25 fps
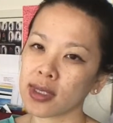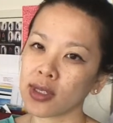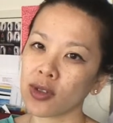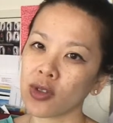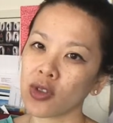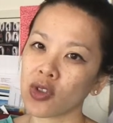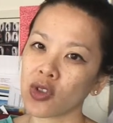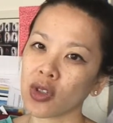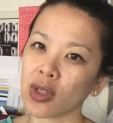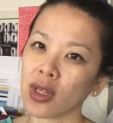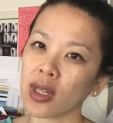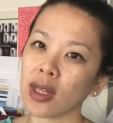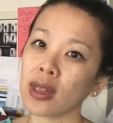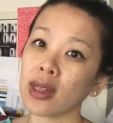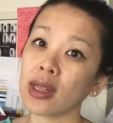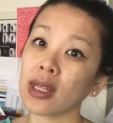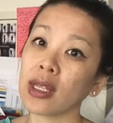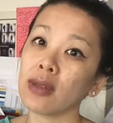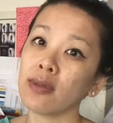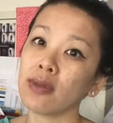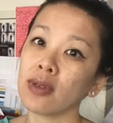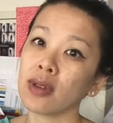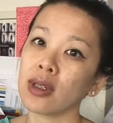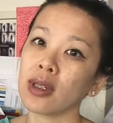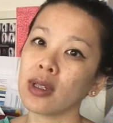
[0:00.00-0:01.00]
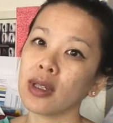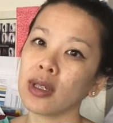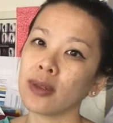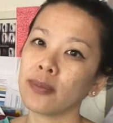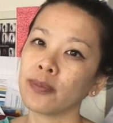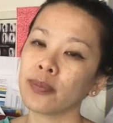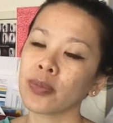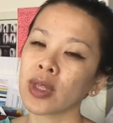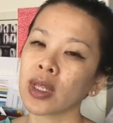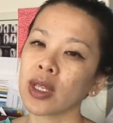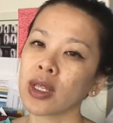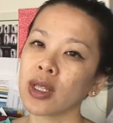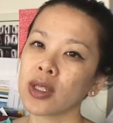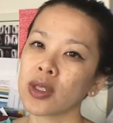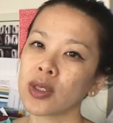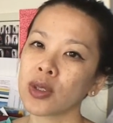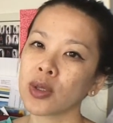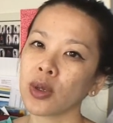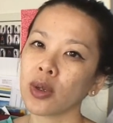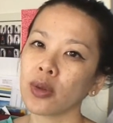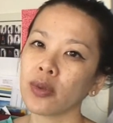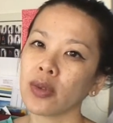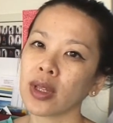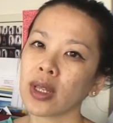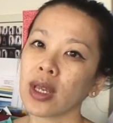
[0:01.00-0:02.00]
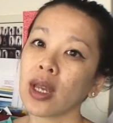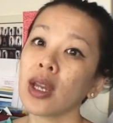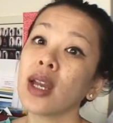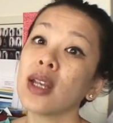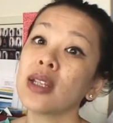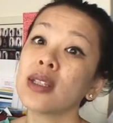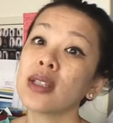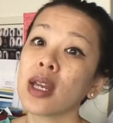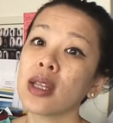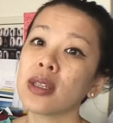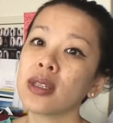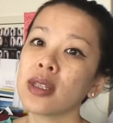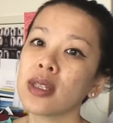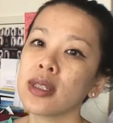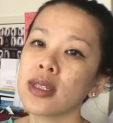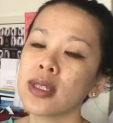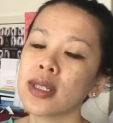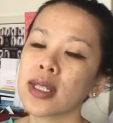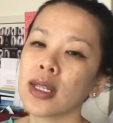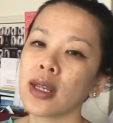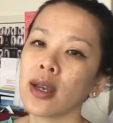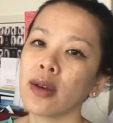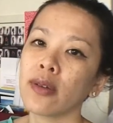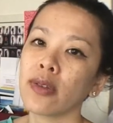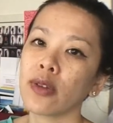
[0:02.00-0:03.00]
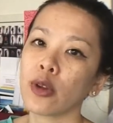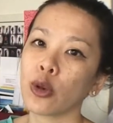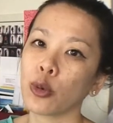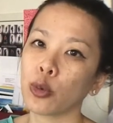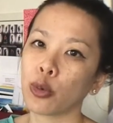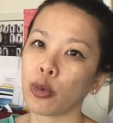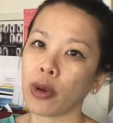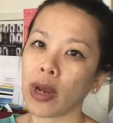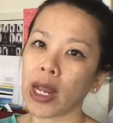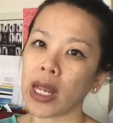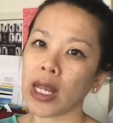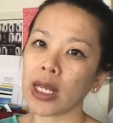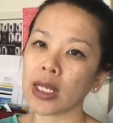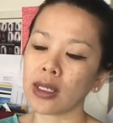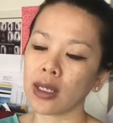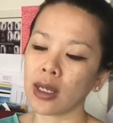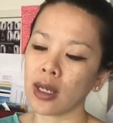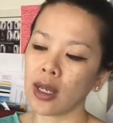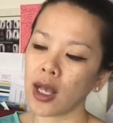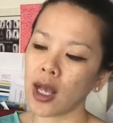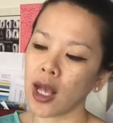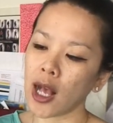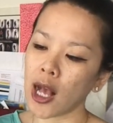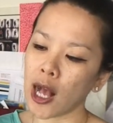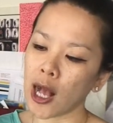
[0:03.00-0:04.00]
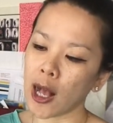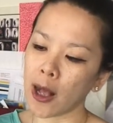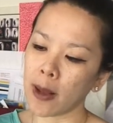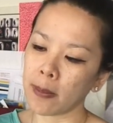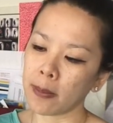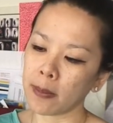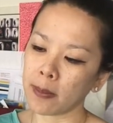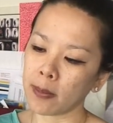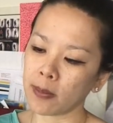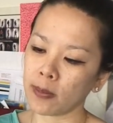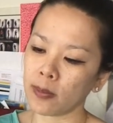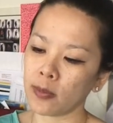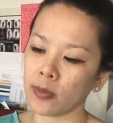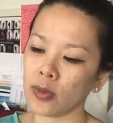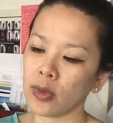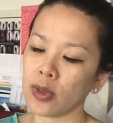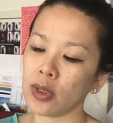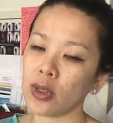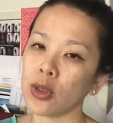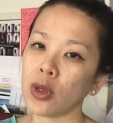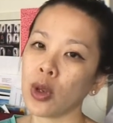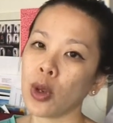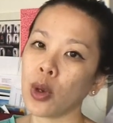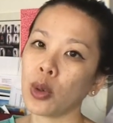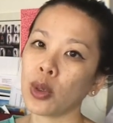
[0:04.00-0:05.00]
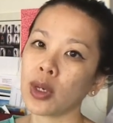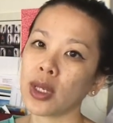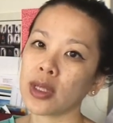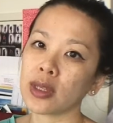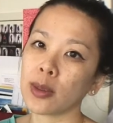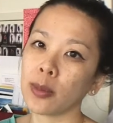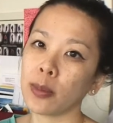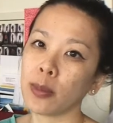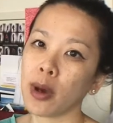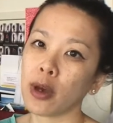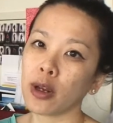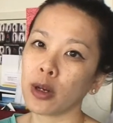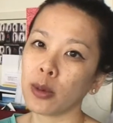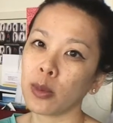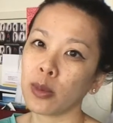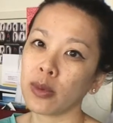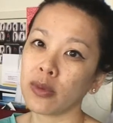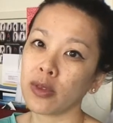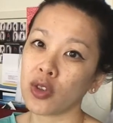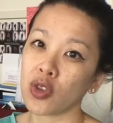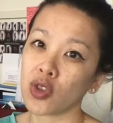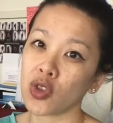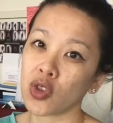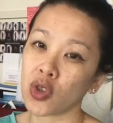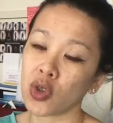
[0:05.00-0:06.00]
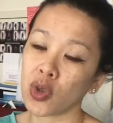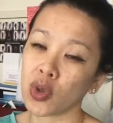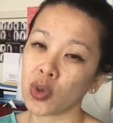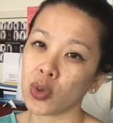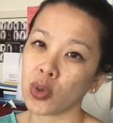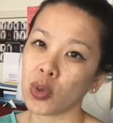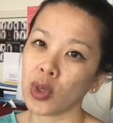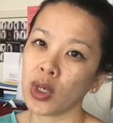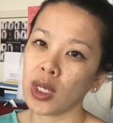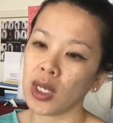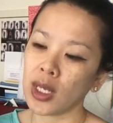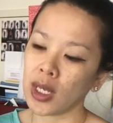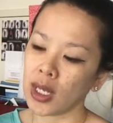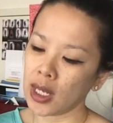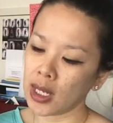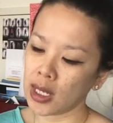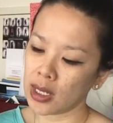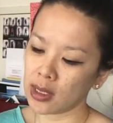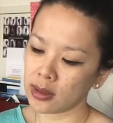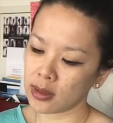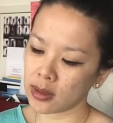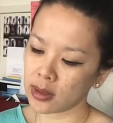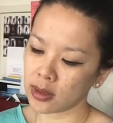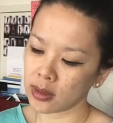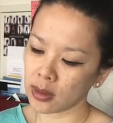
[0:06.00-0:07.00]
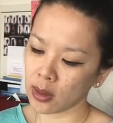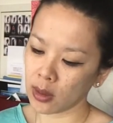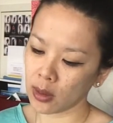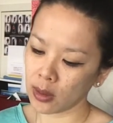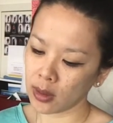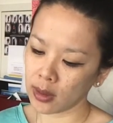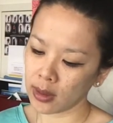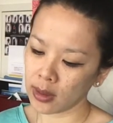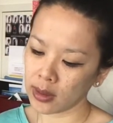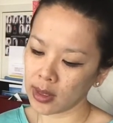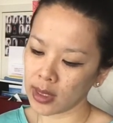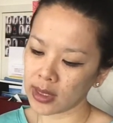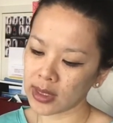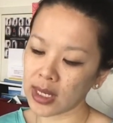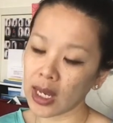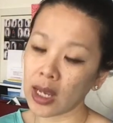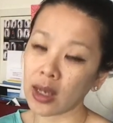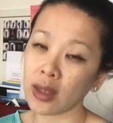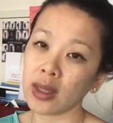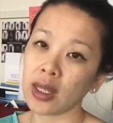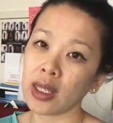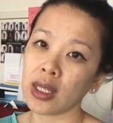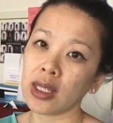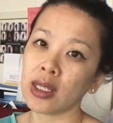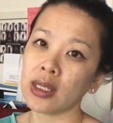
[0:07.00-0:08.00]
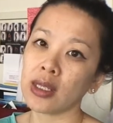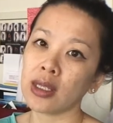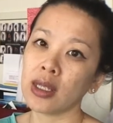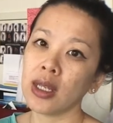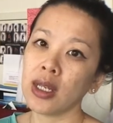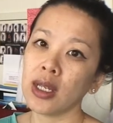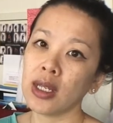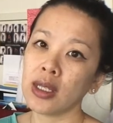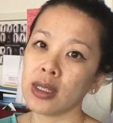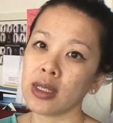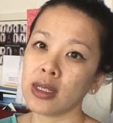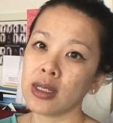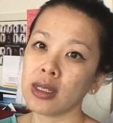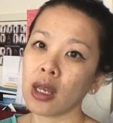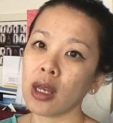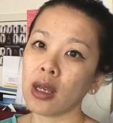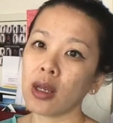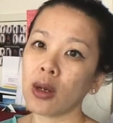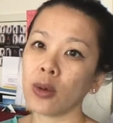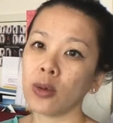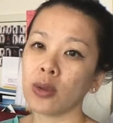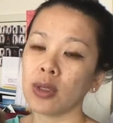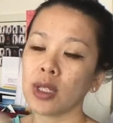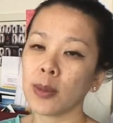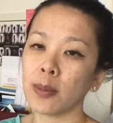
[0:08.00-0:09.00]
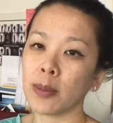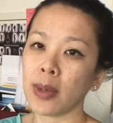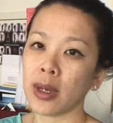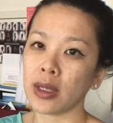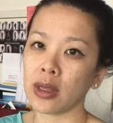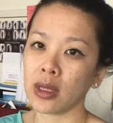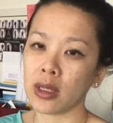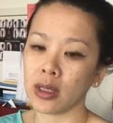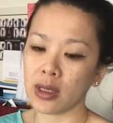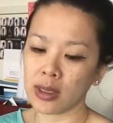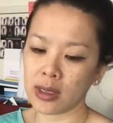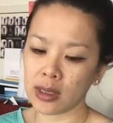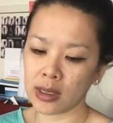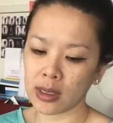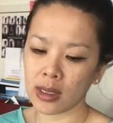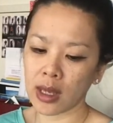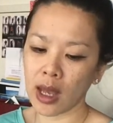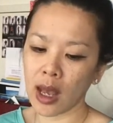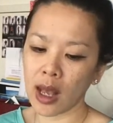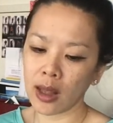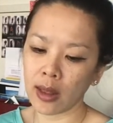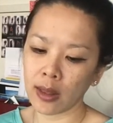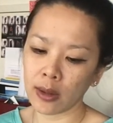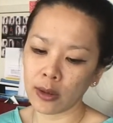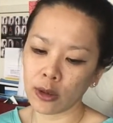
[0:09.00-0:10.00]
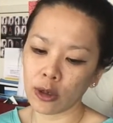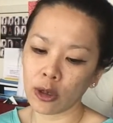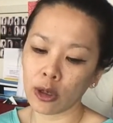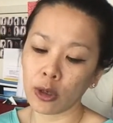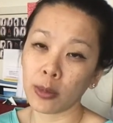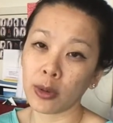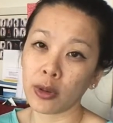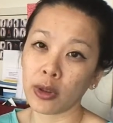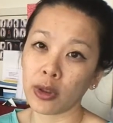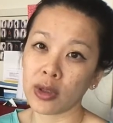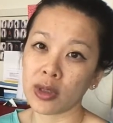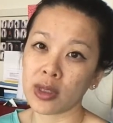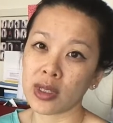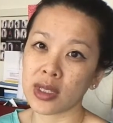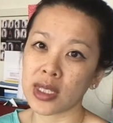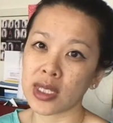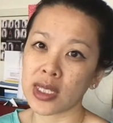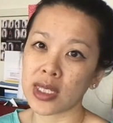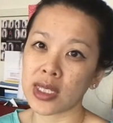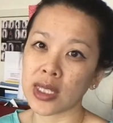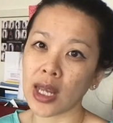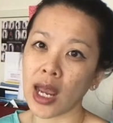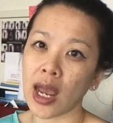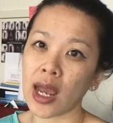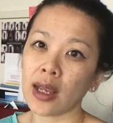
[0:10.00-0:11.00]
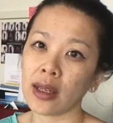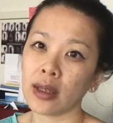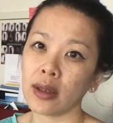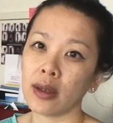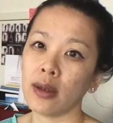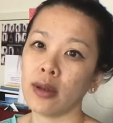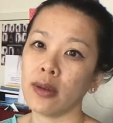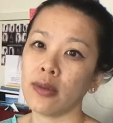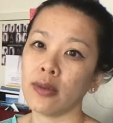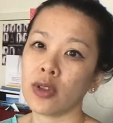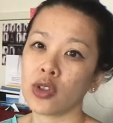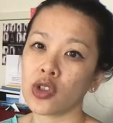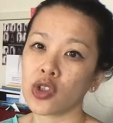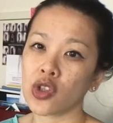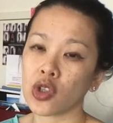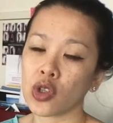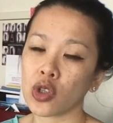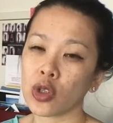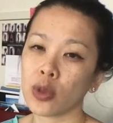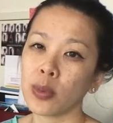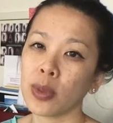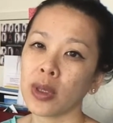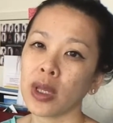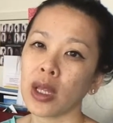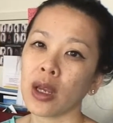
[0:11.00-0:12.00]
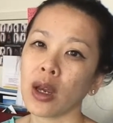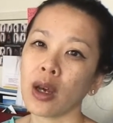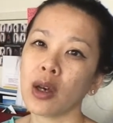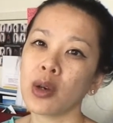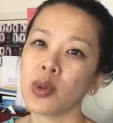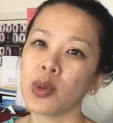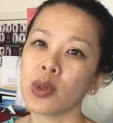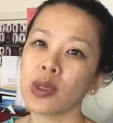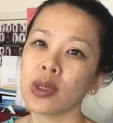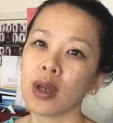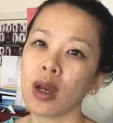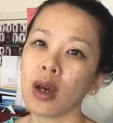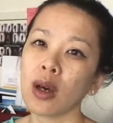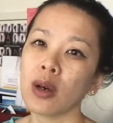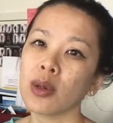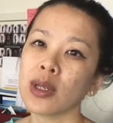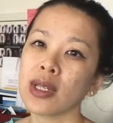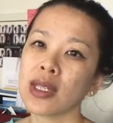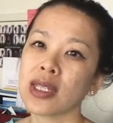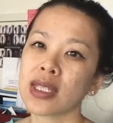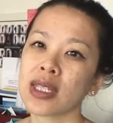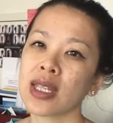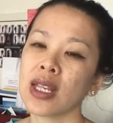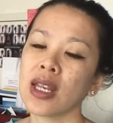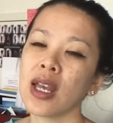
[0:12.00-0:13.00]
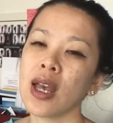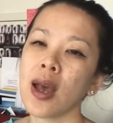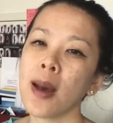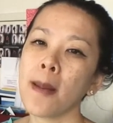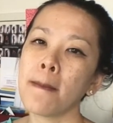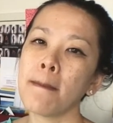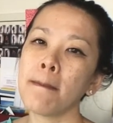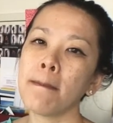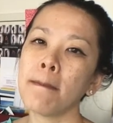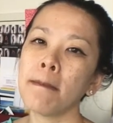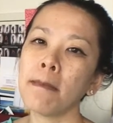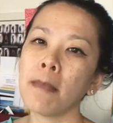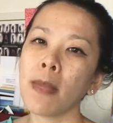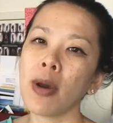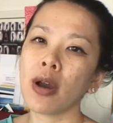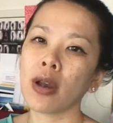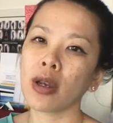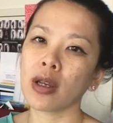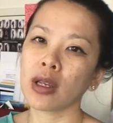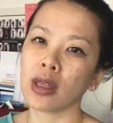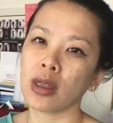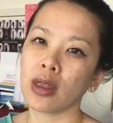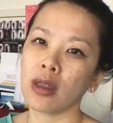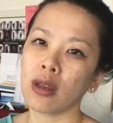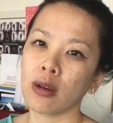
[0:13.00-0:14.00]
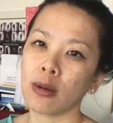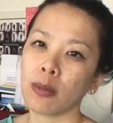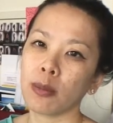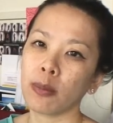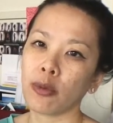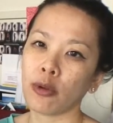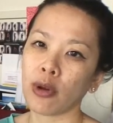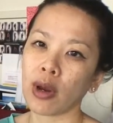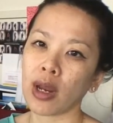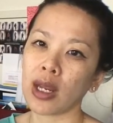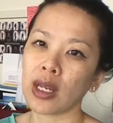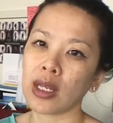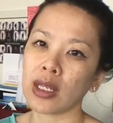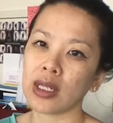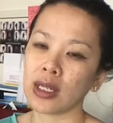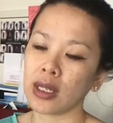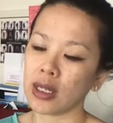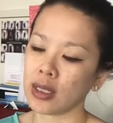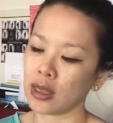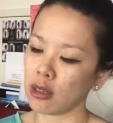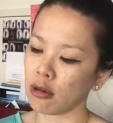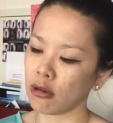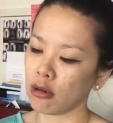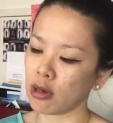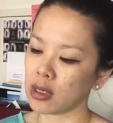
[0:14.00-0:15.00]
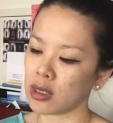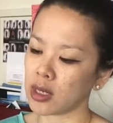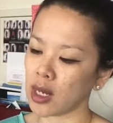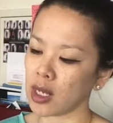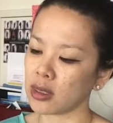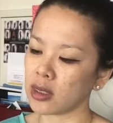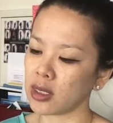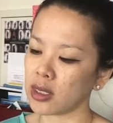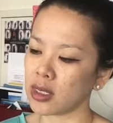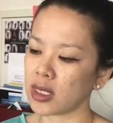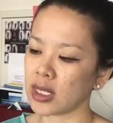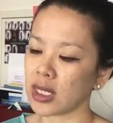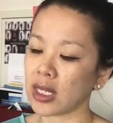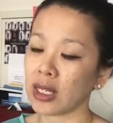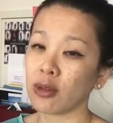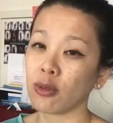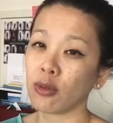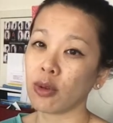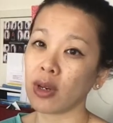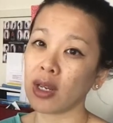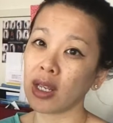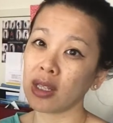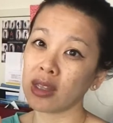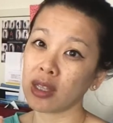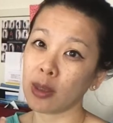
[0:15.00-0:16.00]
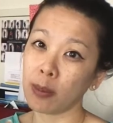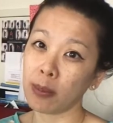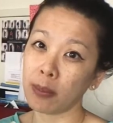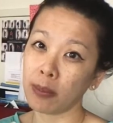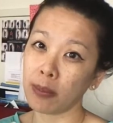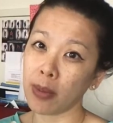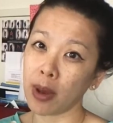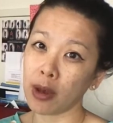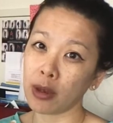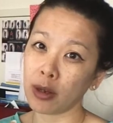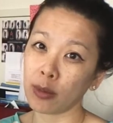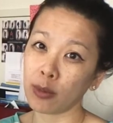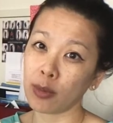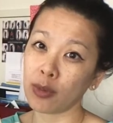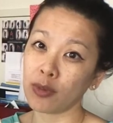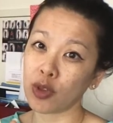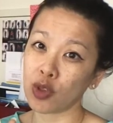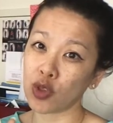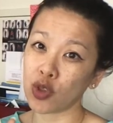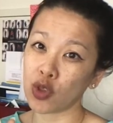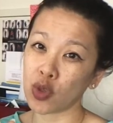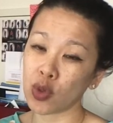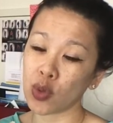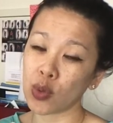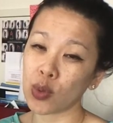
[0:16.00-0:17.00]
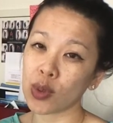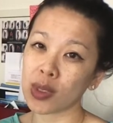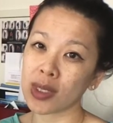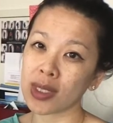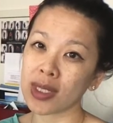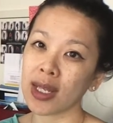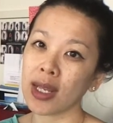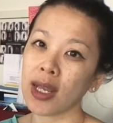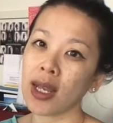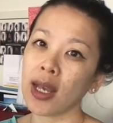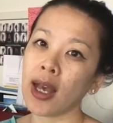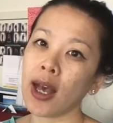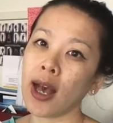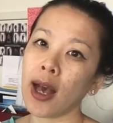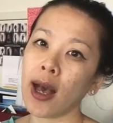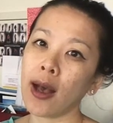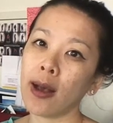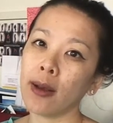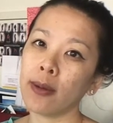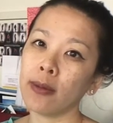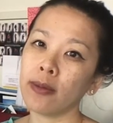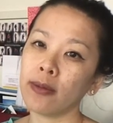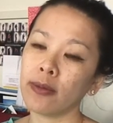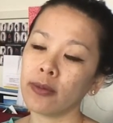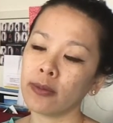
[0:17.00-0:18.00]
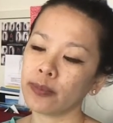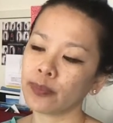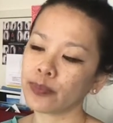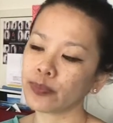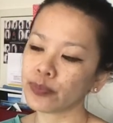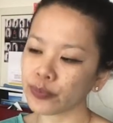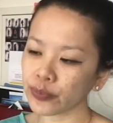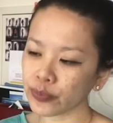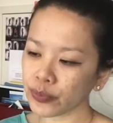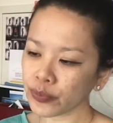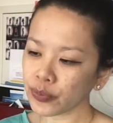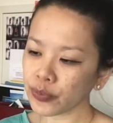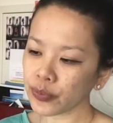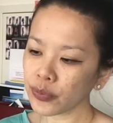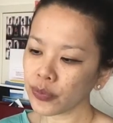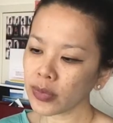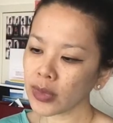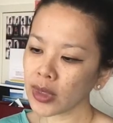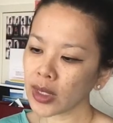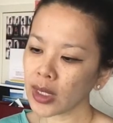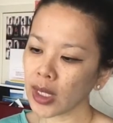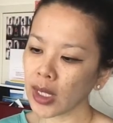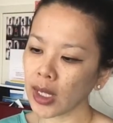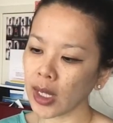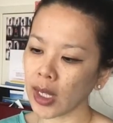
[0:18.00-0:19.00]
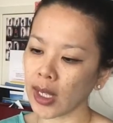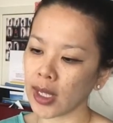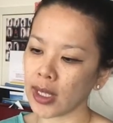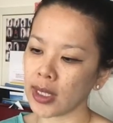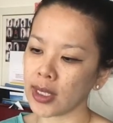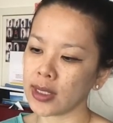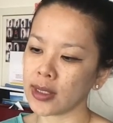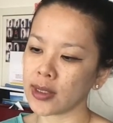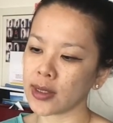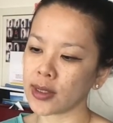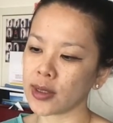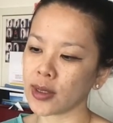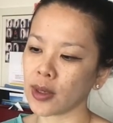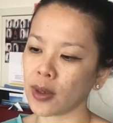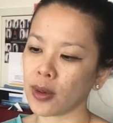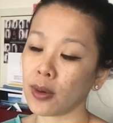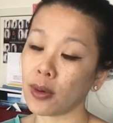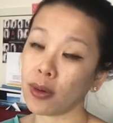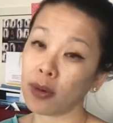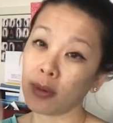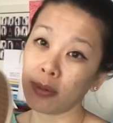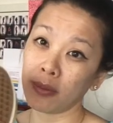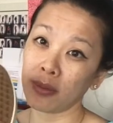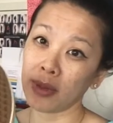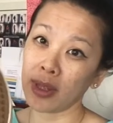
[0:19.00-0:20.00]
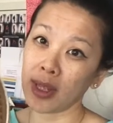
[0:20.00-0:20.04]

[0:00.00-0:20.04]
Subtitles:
usually leave a sort of like an identity of their brand known at the bottom of the shoe, and that's how they, not only by the color, by the style of the shoe, but they always mark their brand, their identity right at the bottom of the shoes. And so